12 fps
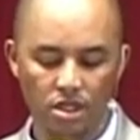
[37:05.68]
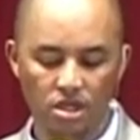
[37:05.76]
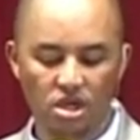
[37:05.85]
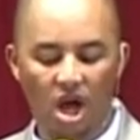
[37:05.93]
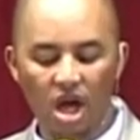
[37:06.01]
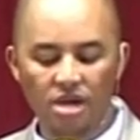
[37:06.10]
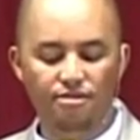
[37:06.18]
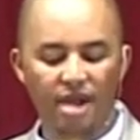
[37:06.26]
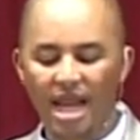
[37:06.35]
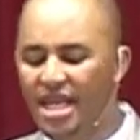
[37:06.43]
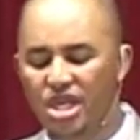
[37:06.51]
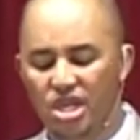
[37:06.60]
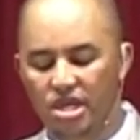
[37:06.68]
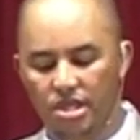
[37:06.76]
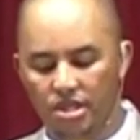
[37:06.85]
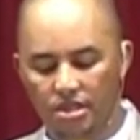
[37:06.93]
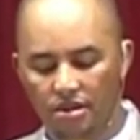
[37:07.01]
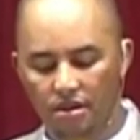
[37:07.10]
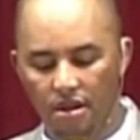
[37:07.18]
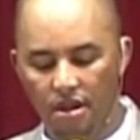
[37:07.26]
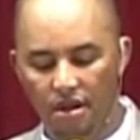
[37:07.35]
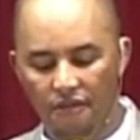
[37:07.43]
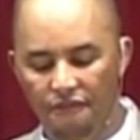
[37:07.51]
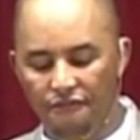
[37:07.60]
God relishes
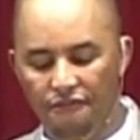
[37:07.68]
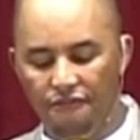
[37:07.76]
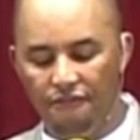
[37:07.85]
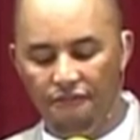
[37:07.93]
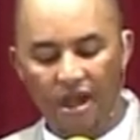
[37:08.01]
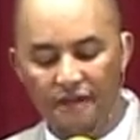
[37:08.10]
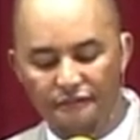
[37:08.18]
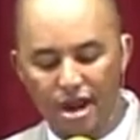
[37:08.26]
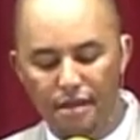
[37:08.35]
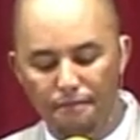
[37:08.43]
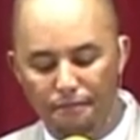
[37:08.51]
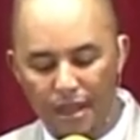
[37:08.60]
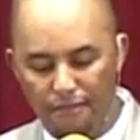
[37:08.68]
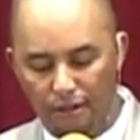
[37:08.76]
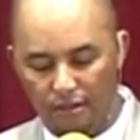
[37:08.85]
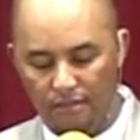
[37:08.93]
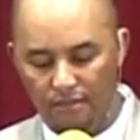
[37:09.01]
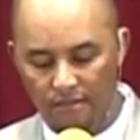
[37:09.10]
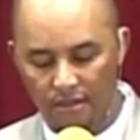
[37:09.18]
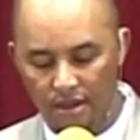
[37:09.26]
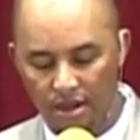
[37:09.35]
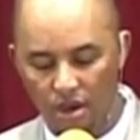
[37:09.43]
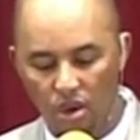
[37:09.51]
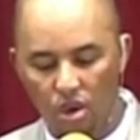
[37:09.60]
favoring people
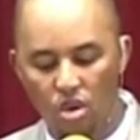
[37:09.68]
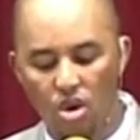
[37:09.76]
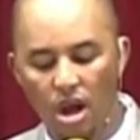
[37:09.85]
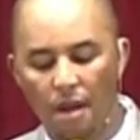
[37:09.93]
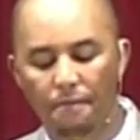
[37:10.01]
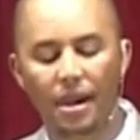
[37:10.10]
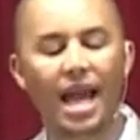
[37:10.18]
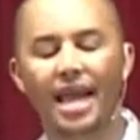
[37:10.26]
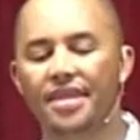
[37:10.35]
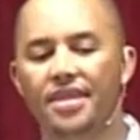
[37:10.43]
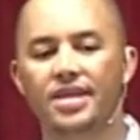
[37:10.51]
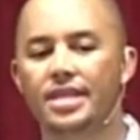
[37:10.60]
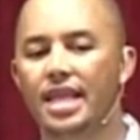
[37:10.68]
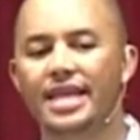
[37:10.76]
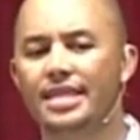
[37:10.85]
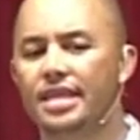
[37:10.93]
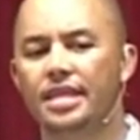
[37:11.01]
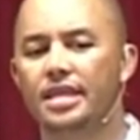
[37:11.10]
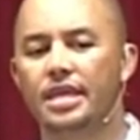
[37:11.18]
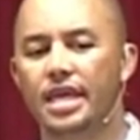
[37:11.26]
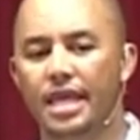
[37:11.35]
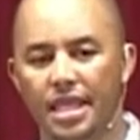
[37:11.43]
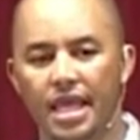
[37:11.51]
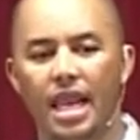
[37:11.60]
who apply this lesson
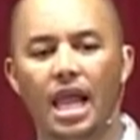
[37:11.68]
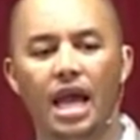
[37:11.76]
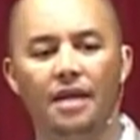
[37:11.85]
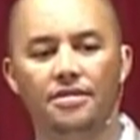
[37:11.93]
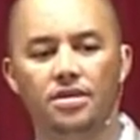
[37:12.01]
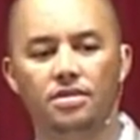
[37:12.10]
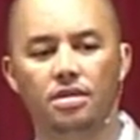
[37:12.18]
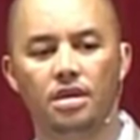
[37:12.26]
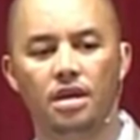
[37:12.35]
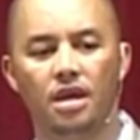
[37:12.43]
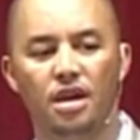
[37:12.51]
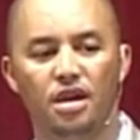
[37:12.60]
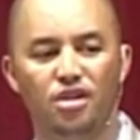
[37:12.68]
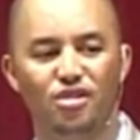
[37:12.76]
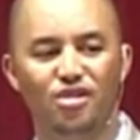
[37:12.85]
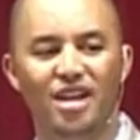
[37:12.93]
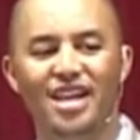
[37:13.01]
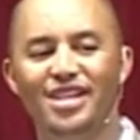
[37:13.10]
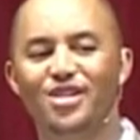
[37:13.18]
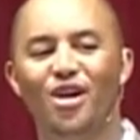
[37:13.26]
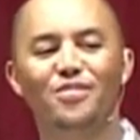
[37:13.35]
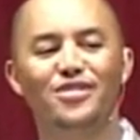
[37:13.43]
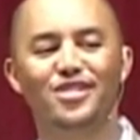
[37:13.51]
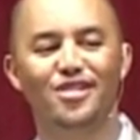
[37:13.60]
in their lives. Today is your
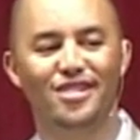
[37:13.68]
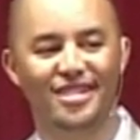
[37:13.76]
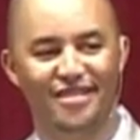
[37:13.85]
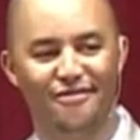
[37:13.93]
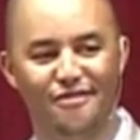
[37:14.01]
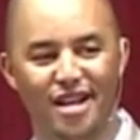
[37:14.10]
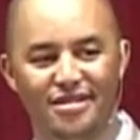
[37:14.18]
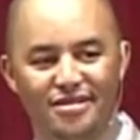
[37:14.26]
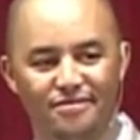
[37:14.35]
opportunity, friends.